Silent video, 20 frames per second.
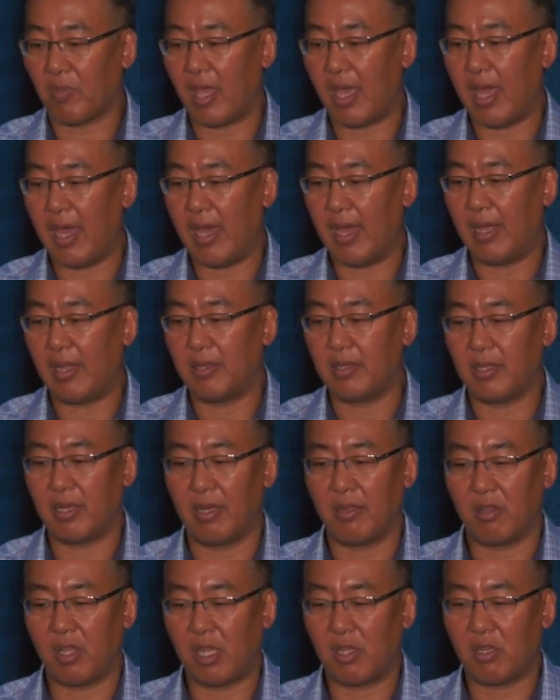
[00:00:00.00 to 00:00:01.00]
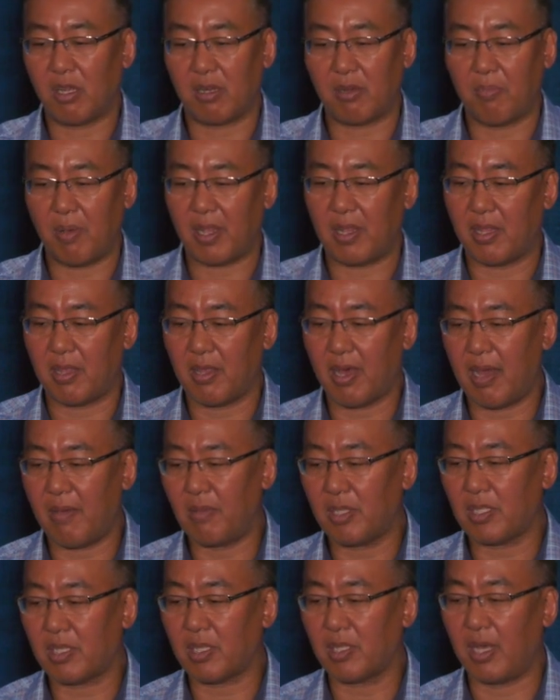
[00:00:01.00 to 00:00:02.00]
And they talked about the
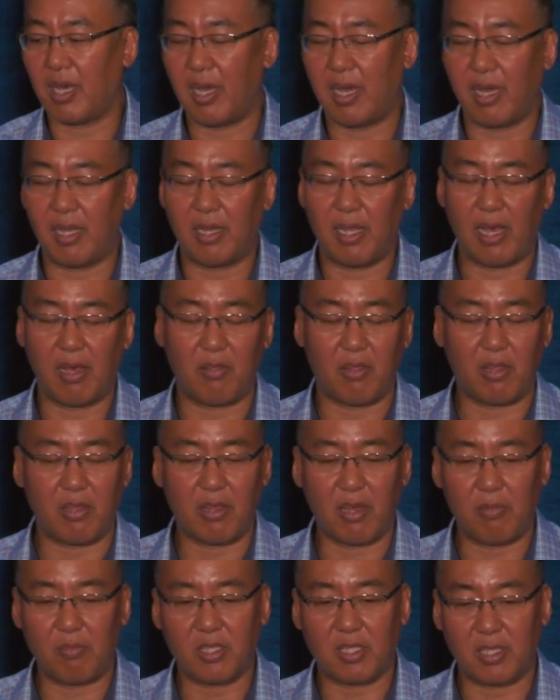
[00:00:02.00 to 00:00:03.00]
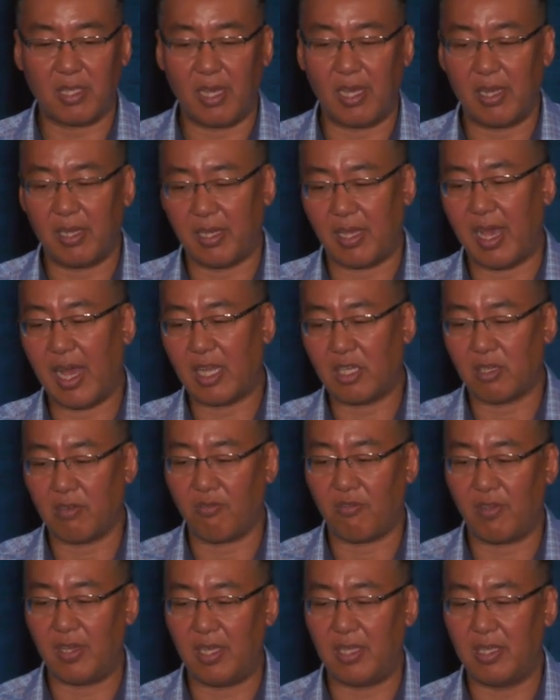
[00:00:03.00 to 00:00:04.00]
thymus gland, how the thymus gland
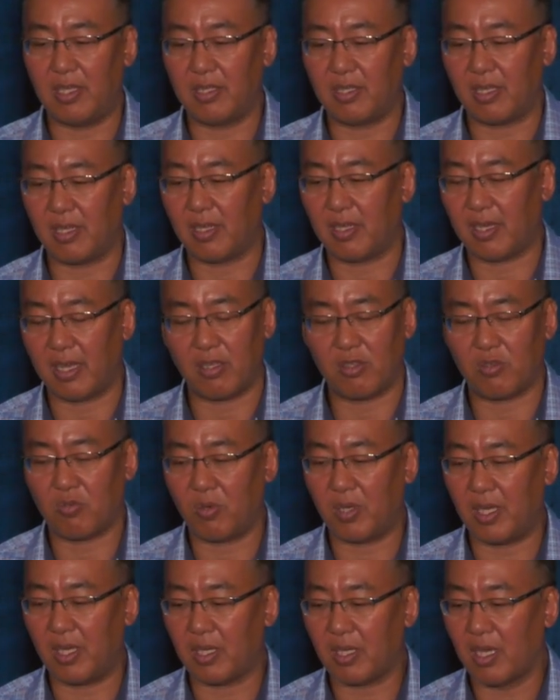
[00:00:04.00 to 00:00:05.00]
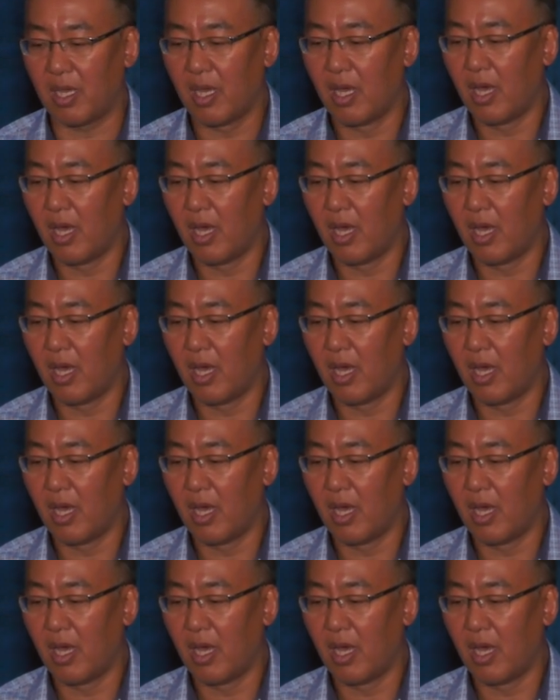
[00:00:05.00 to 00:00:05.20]
atrophies and gets weak.